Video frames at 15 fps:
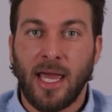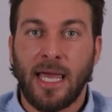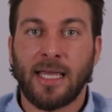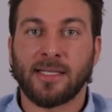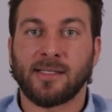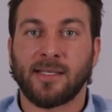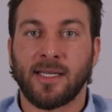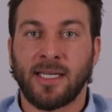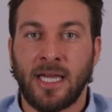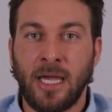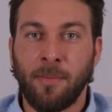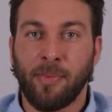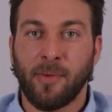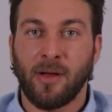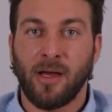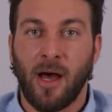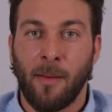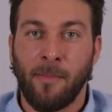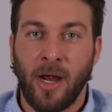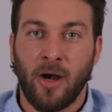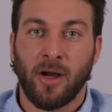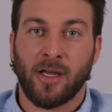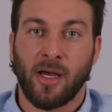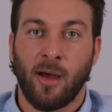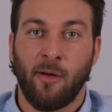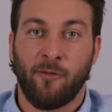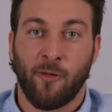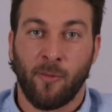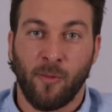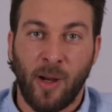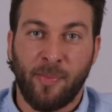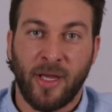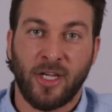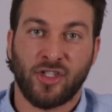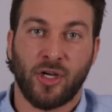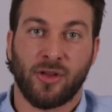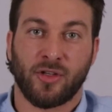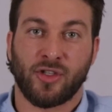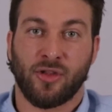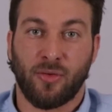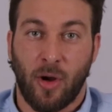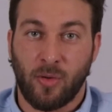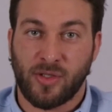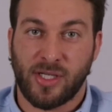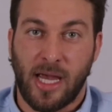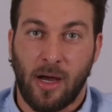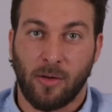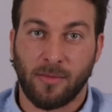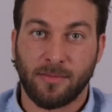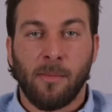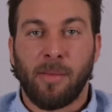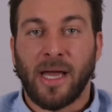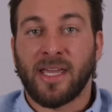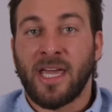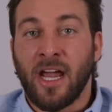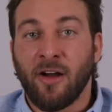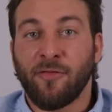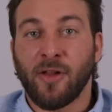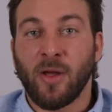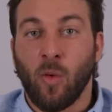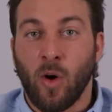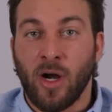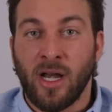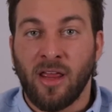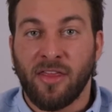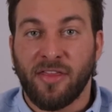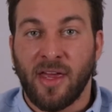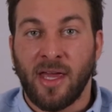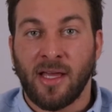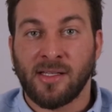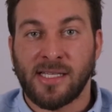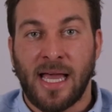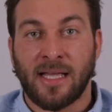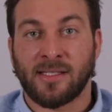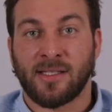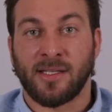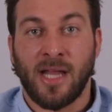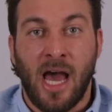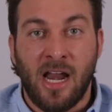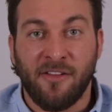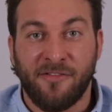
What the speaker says: is to keep America from ripping each other's throats out by carefully wording things as to not